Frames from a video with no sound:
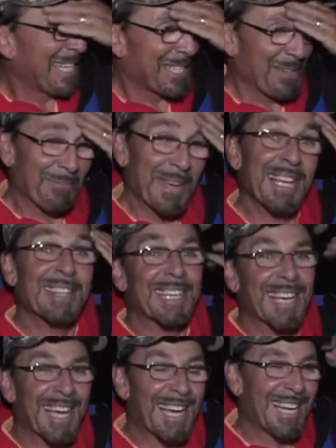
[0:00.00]
Samantha
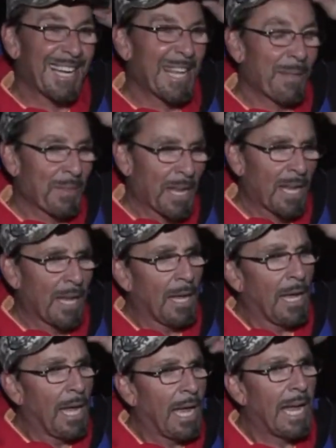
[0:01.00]
caught
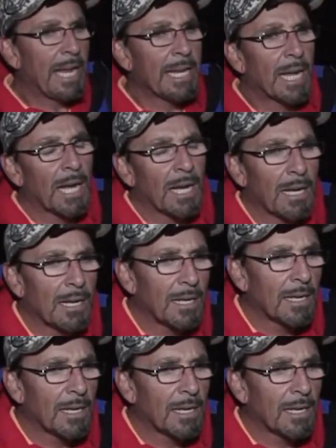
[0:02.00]
a, uh,